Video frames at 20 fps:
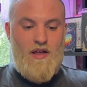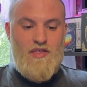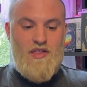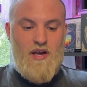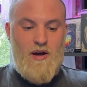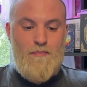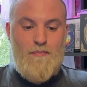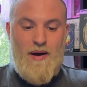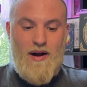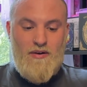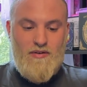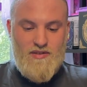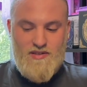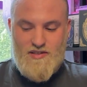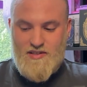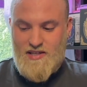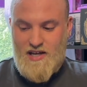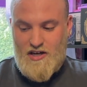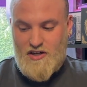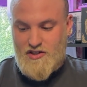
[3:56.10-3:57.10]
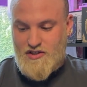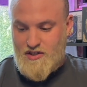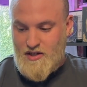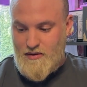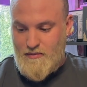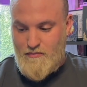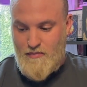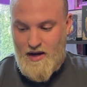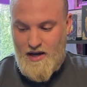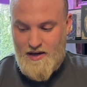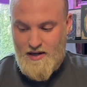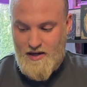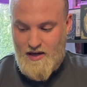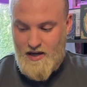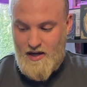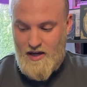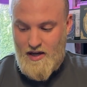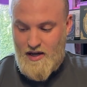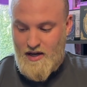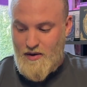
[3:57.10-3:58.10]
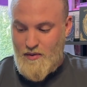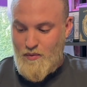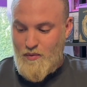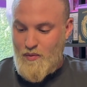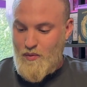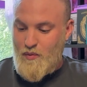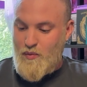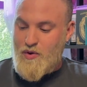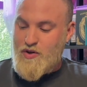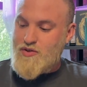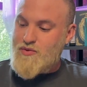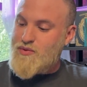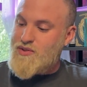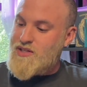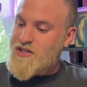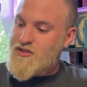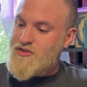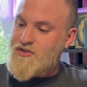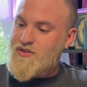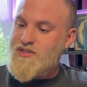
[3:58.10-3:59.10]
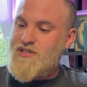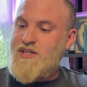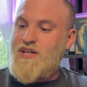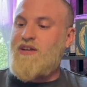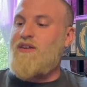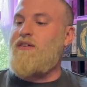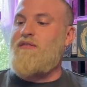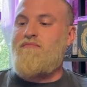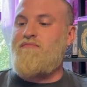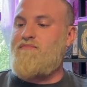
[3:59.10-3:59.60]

about section, Monica, which was interesting.